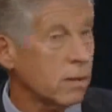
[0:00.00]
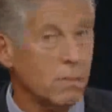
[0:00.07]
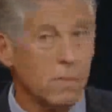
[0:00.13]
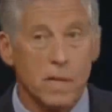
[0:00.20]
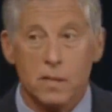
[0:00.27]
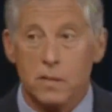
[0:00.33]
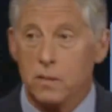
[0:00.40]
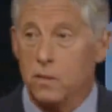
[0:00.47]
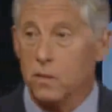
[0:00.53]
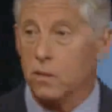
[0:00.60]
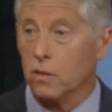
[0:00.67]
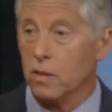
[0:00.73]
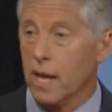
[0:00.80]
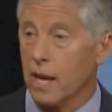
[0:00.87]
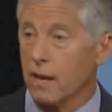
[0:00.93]
It means you
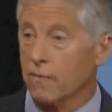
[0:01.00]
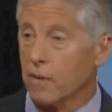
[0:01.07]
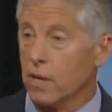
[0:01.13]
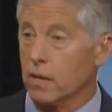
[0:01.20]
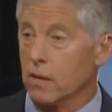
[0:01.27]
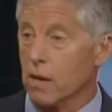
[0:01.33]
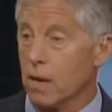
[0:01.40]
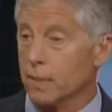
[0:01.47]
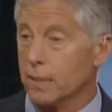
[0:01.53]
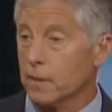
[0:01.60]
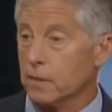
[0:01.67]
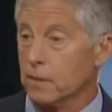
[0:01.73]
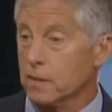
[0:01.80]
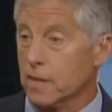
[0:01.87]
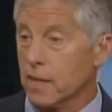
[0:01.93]
could have
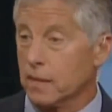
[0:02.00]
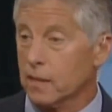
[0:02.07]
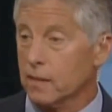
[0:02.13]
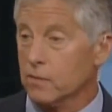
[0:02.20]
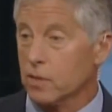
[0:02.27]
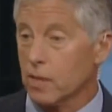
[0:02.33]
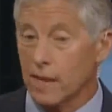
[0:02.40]
incompetent detectives.